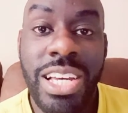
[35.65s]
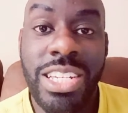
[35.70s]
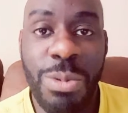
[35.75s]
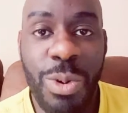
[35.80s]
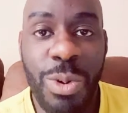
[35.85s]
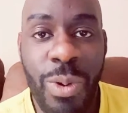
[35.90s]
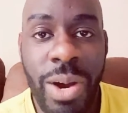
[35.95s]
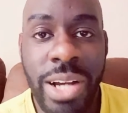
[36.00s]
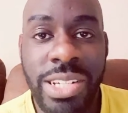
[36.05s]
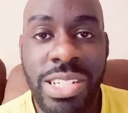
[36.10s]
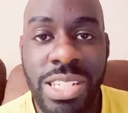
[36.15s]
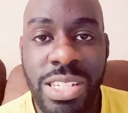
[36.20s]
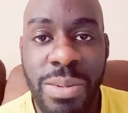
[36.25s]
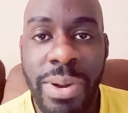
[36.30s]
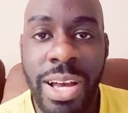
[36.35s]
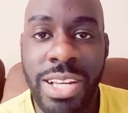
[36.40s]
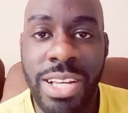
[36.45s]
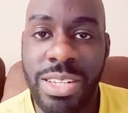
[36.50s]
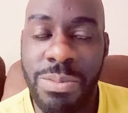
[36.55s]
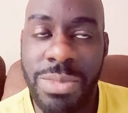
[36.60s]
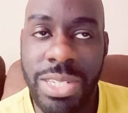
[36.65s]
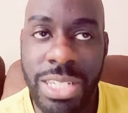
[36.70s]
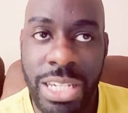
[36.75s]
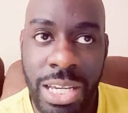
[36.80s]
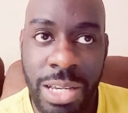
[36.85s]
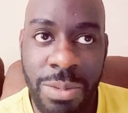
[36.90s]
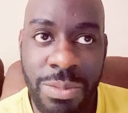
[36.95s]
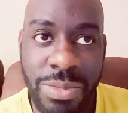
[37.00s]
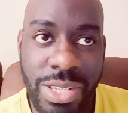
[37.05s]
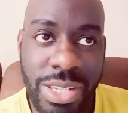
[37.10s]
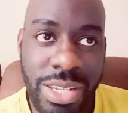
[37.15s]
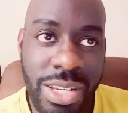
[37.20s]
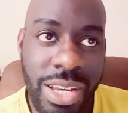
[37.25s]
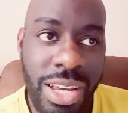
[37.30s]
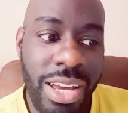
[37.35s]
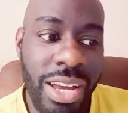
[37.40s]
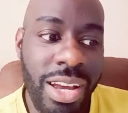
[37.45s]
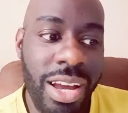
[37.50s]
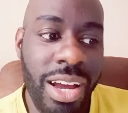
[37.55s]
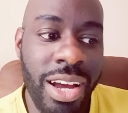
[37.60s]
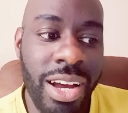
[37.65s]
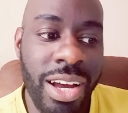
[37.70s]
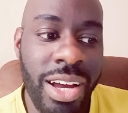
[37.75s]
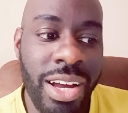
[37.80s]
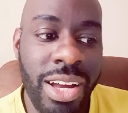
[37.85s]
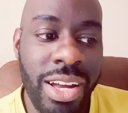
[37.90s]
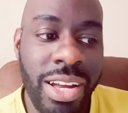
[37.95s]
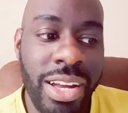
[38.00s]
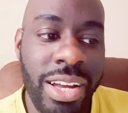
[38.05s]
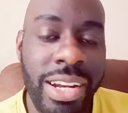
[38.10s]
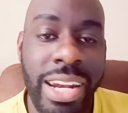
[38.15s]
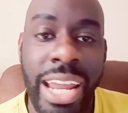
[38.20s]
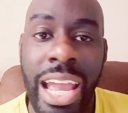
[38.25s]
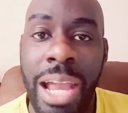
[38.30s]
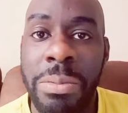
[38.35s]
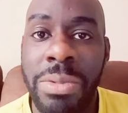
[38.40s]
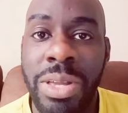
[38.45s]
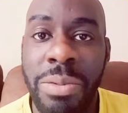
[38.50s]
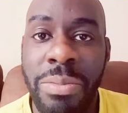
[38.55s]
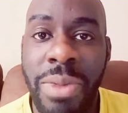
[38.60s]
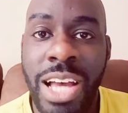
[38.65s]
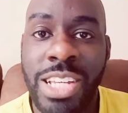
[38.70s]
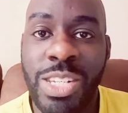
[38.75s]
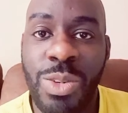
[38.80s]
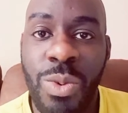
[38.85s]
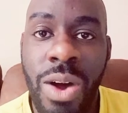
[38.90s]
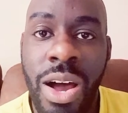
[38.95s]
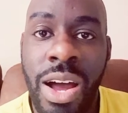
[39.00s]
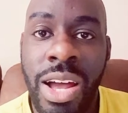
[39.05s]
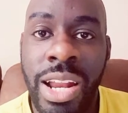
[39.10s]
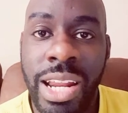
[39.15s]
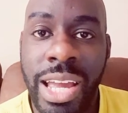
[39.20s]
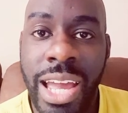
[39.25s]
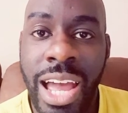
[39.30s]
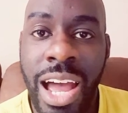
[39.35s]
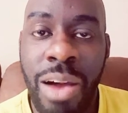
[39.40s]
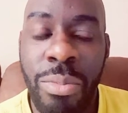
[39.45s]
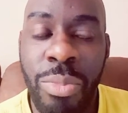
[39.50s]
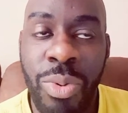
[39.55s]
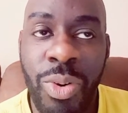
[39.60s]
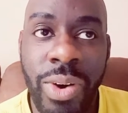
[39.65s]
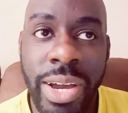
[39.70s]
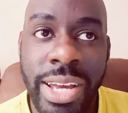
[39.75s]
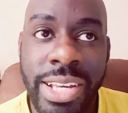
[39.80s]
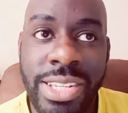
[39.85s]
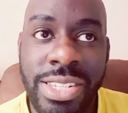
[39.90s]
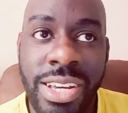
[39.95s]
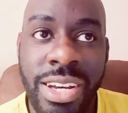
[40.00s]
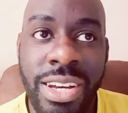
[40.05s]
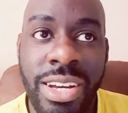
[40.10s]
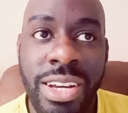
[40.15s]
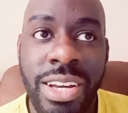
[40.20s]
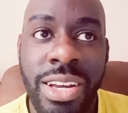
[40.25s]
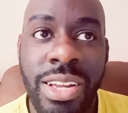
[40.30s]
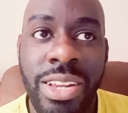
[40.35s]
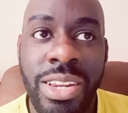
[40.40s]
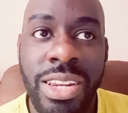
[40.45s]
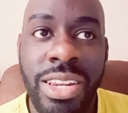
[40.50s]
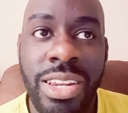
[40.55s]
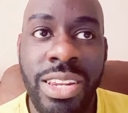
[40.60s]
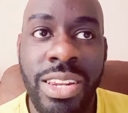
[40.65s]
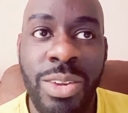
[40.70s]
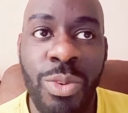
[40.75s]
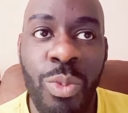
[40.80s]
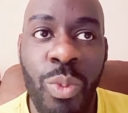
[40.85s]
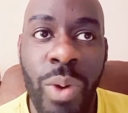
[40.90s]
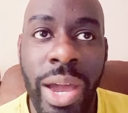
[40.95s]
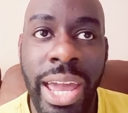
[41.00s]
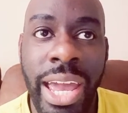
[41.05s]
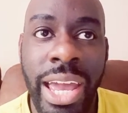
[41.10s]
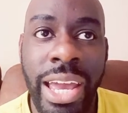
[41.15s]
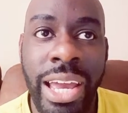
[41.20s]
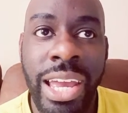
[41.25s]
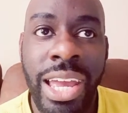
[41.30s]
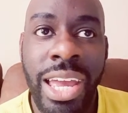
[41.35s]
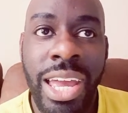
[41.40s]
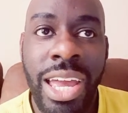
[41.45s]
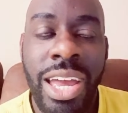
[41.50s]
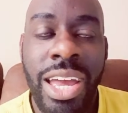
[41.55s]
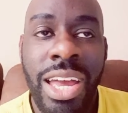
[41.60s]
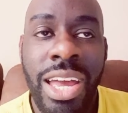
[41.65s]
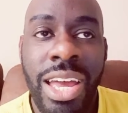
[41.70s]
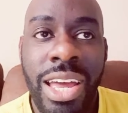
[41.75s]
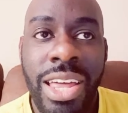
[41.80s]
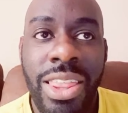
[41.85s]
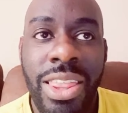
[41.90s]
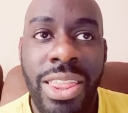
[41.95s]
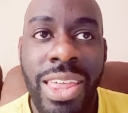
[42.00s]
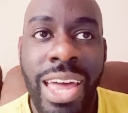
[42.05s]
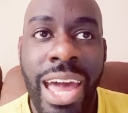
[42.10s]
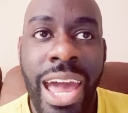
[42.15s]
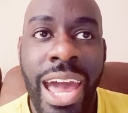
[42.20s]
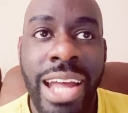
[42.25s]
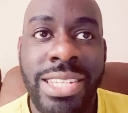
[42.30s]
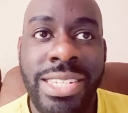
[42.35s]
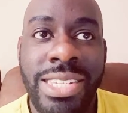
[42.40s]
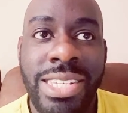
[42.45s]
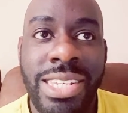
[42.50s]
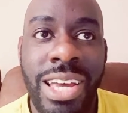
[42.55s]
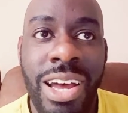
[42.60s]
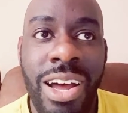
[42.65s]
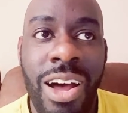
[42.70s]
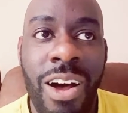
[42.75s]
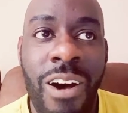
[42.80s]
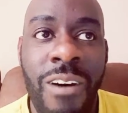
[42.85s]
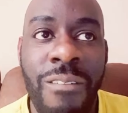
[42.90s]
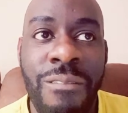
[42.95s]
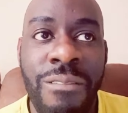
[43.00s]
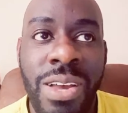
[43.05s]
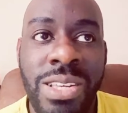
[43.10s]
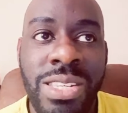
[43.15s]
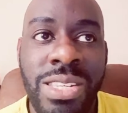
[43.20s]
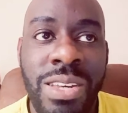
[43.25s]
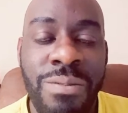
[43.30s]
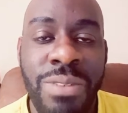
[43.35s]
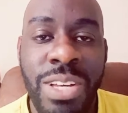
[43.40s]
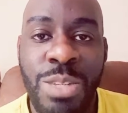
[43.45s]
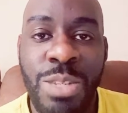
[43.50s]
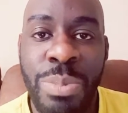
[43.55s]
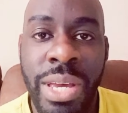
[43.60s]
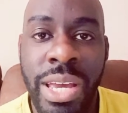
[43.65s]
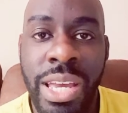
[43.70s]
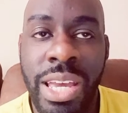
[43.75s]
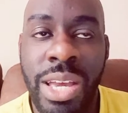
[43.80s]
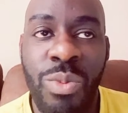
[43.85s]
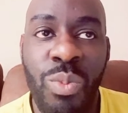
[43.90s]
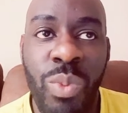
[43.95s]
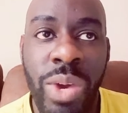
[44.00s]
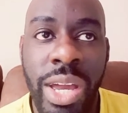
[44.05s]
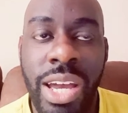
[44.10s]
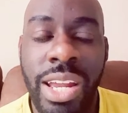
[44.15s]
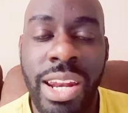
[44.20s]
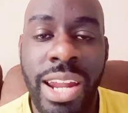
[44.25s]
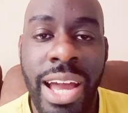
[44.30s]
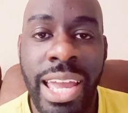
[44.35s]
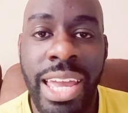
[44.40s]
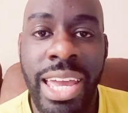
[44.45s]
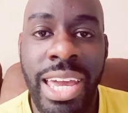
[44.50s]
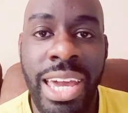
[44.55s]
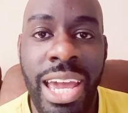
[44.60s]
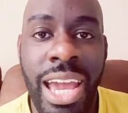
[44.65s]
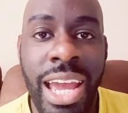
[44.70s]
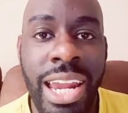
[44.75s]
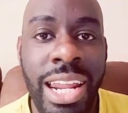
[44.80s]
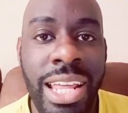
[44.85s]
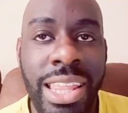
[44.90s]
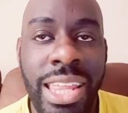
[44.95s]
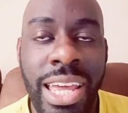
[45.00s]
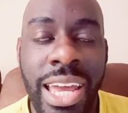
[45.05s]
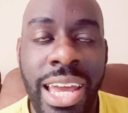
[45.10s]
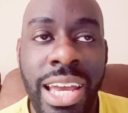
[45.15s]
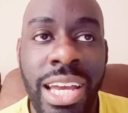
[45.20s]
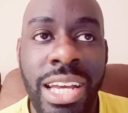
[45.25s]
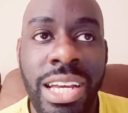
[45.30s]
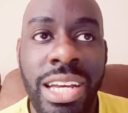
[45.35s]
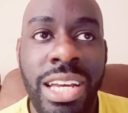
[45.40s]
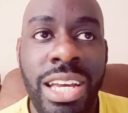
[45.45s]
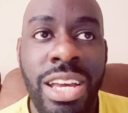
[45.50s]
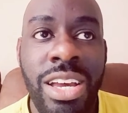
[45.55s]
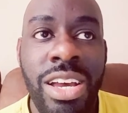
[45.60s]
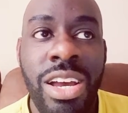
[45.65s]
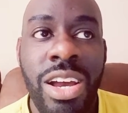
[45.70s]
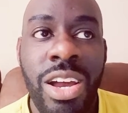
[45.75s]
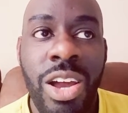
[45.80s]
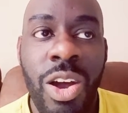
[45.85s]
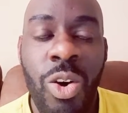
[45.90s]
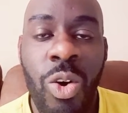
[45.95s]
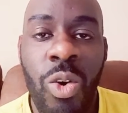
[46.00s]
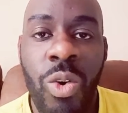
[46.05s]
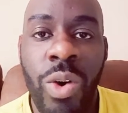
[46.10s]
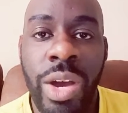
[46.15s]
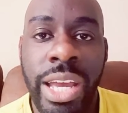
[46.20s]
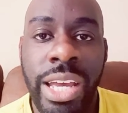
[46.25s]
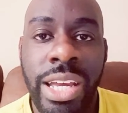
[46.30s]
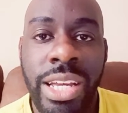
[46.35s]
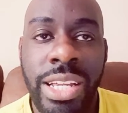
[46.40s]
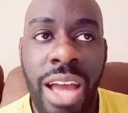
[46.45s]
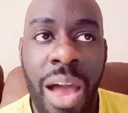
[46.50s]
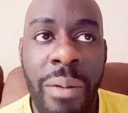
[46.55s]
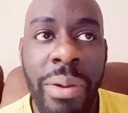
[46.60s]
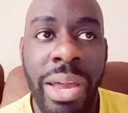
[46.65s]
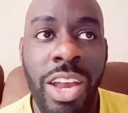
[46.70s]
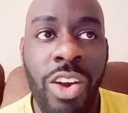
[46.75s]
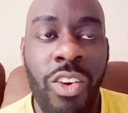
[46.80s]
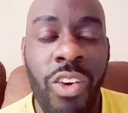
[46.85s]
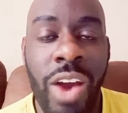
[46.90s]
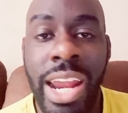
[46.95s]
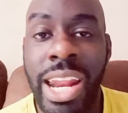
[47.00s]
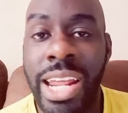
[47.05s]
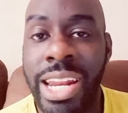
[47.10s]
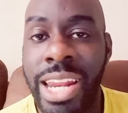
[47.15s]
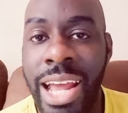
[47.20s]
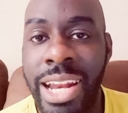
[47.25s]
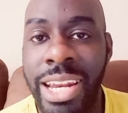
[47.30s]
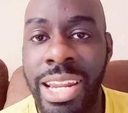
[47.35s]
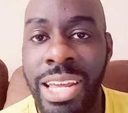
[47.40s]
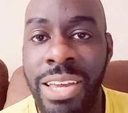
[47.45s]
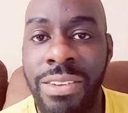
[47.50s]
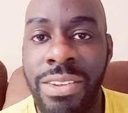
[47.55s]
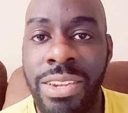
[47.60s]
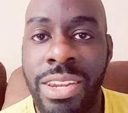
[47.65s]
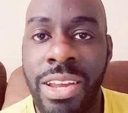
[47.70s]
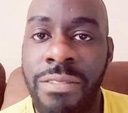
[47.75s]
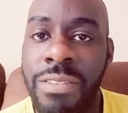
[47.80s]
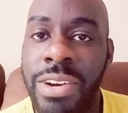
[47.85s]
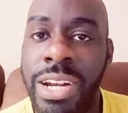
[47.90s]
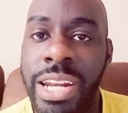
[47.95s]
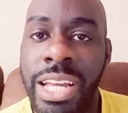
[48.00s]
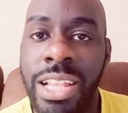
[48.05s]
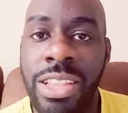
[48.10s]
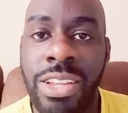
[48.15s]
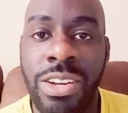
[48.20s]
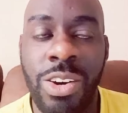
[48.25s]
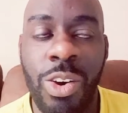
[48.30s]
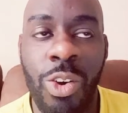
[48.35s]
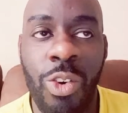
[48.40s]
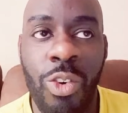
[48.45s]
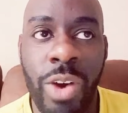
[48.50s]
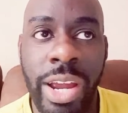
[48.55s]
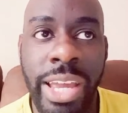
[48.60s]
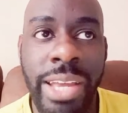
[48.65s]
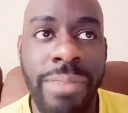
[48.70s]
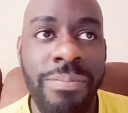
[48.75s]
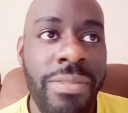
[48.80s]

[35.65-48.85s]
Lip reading: questions about some teams, namely my squad, Cowboys. The way that offensively speaking, we could not get anything going. I mean, granted that Denver D looked great.